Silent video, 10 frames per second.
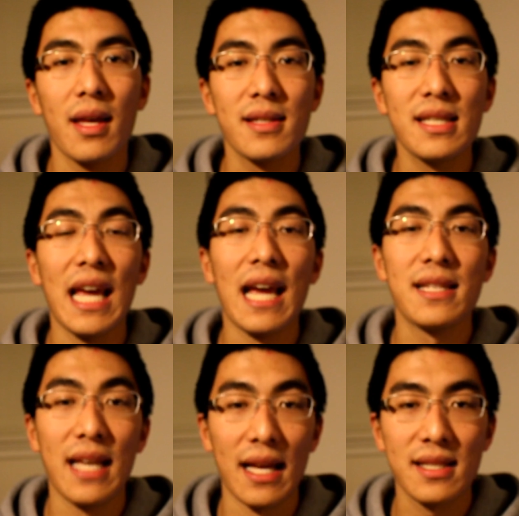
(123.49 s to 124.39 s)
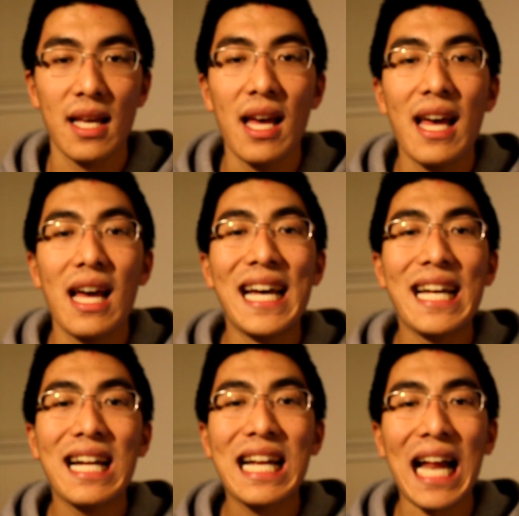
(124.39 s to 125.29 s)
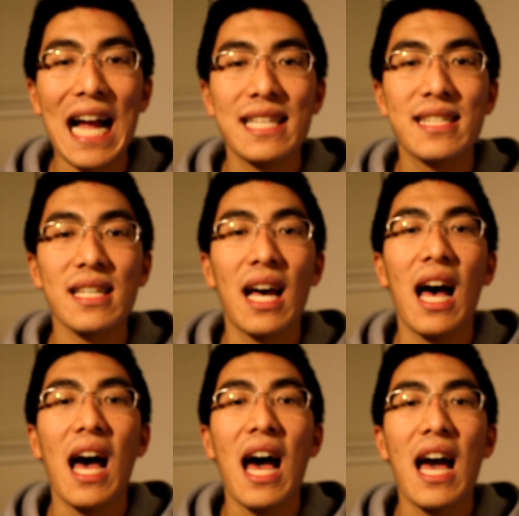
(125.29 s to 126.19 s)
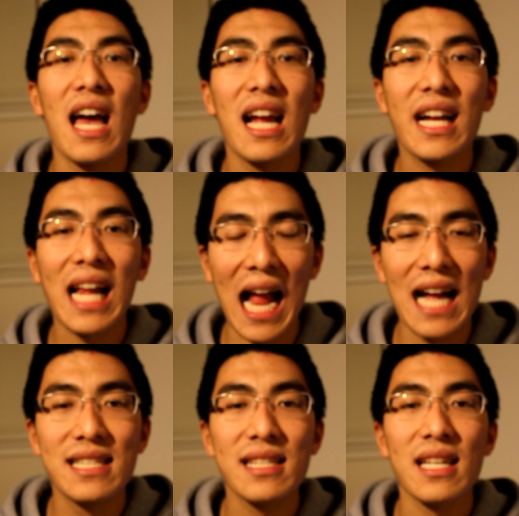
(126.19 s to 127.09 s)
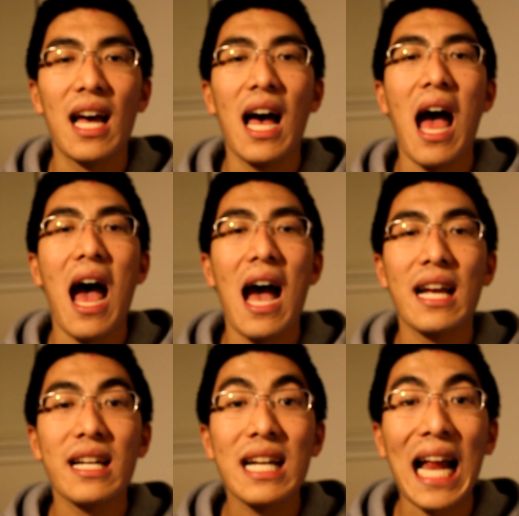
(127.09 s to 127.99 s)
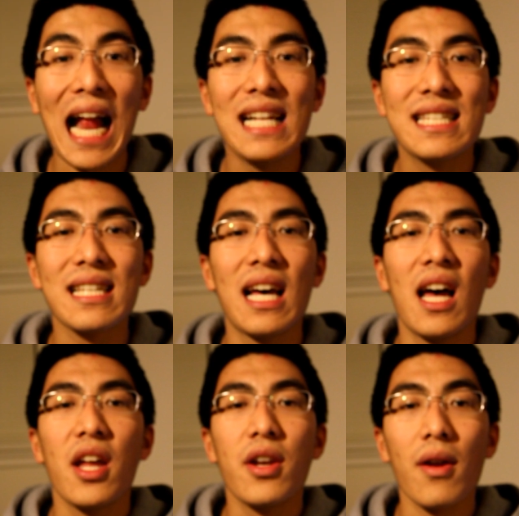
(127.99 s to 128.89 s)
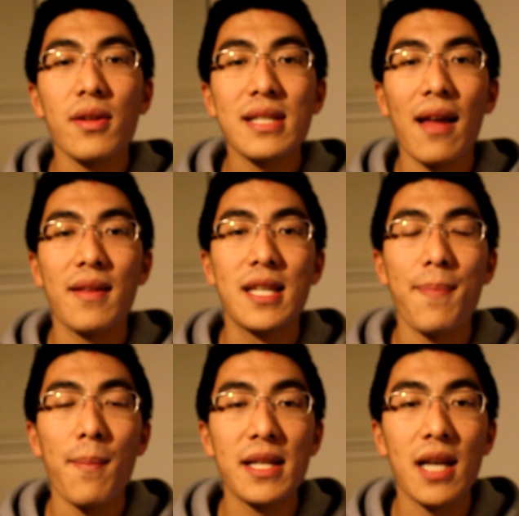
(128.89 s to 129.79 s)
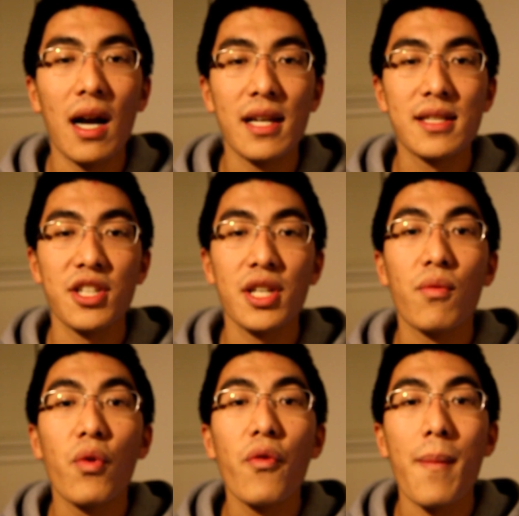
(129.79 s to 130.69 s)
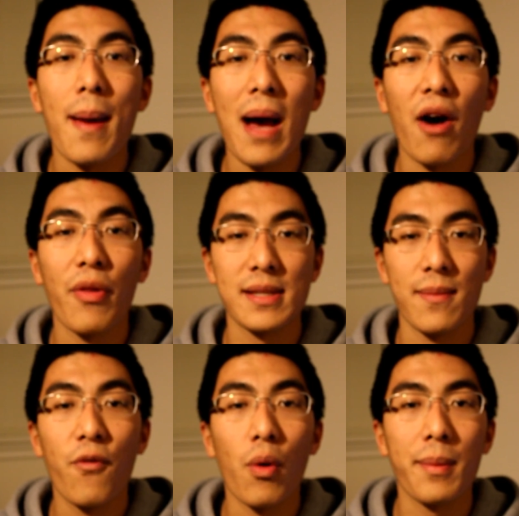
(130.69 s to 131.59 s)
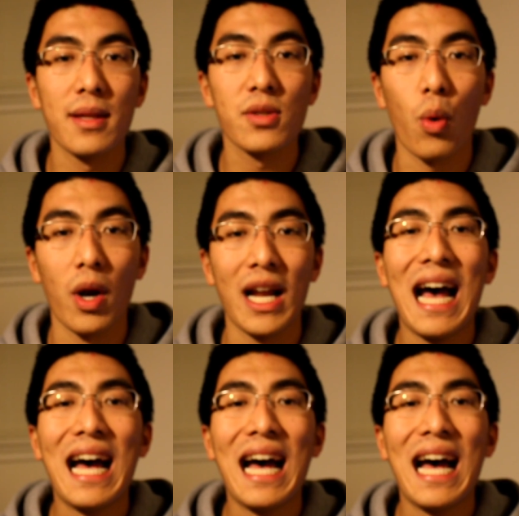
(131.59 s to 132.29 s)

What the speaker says: C-A-T-S. Cats. Cats. Cats. Notice how the tip of my tongue is touching the roof of my mouth as I'm forming this word.